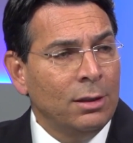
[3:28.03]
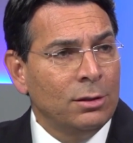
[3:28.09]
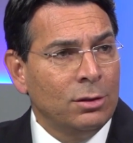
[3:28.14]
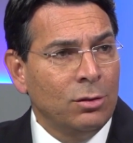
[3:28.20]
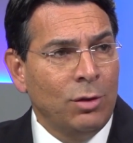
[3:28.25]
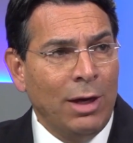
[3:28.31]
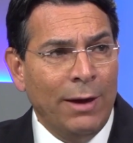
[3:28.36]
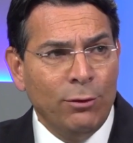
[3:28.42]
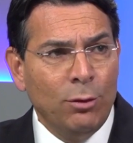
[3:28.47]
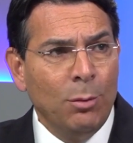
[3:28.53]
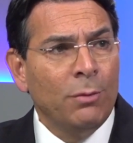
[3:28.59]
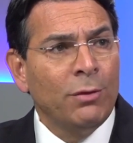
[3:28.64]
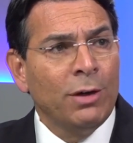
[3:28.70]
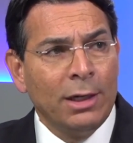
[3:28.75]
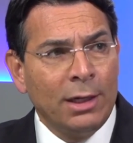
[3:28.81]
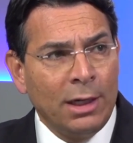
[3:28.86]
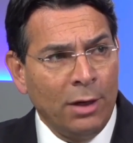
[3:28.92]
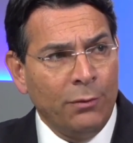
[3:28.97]
So we have to be
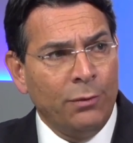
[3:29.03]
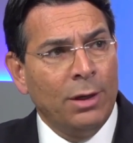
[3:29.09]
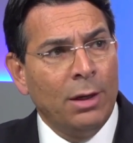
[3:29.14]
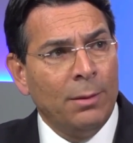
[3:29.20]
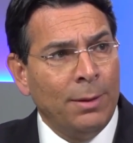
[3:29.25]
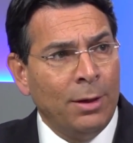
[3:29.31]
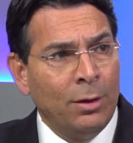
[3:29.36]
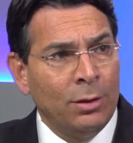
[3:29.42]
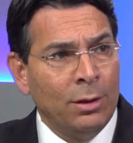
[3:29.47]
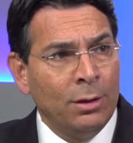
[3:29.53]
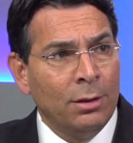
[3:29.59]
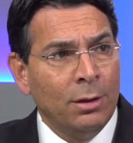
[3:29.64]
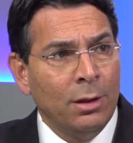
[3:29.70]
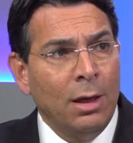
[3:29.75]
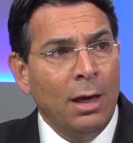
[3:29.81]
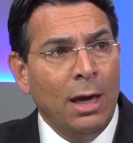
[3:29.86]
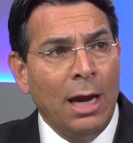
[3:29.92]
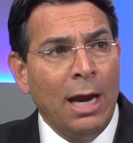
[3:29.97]
very careful about it.
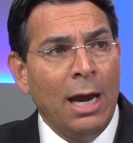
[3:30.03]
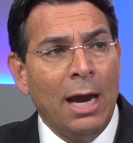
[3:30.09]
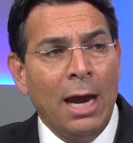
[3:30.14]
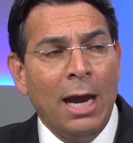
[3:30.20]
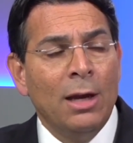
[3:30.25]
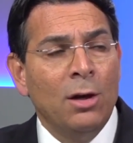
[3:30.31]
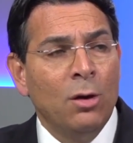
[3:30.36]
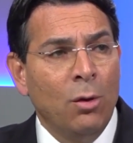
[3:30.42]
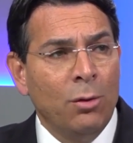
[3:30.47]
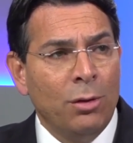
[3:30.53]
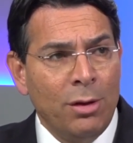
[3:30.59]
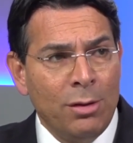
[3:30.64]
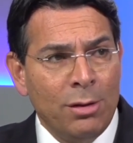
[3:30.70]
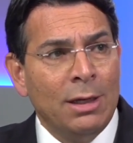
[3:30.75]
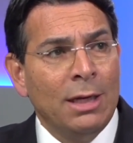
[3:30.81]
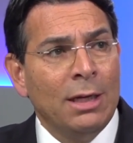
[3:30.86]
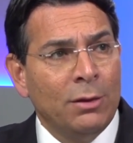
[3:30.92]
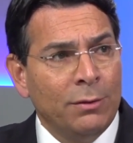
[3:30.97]
I know there is
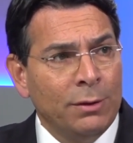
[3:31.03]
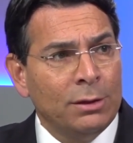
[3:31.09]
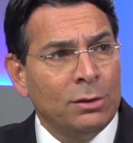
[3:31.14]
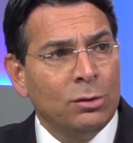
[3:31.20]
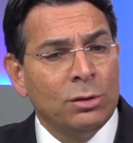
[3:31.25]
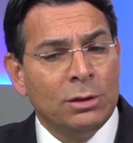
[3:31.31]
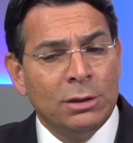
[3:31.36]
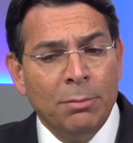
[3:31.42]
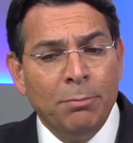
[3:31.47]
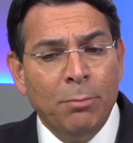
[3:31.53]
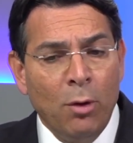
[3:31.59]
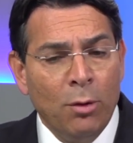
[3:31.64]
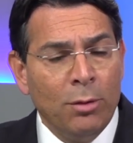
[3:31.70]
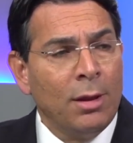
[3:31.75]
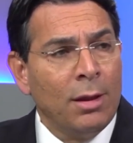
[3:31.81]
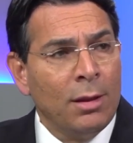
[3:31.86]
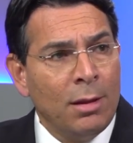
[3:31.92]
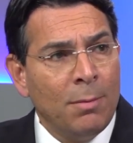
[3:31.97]
an interest to
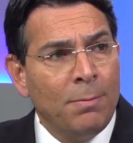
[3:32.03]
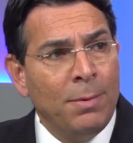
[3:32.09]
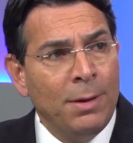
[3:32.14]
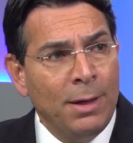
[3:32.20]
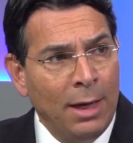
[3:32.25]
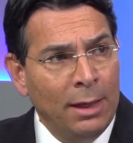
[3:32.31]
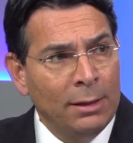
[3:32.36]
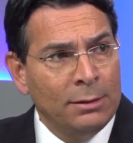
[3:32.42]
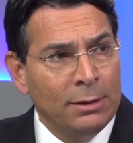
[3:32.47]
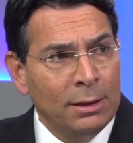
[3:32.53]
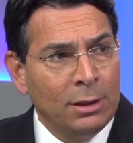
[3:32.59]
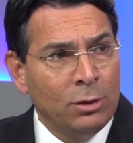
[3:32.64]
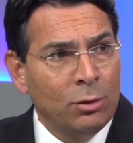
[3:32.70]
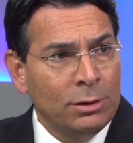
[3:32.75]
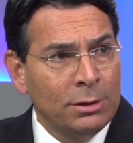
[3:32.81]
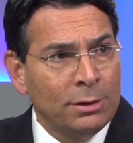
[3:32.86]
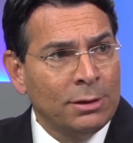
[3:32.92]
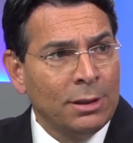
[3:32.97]
support the PA
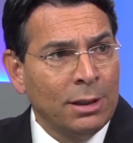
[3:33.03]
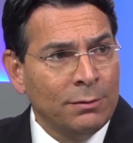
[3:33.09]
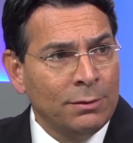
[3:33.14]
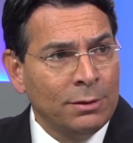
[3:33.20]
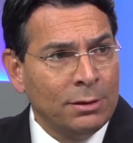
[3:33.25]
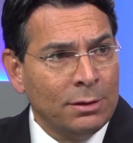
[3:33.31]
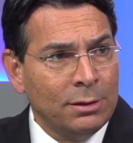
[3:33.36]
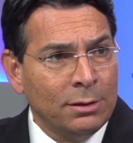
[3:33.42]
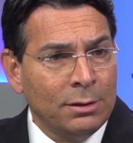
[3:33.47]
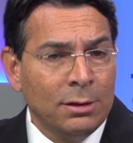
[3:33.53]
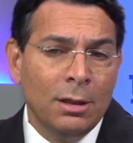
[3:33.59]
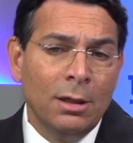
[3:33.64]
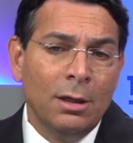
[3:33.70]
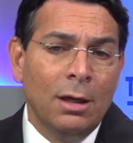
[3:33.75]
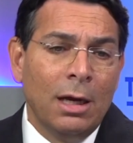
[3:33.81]
security services.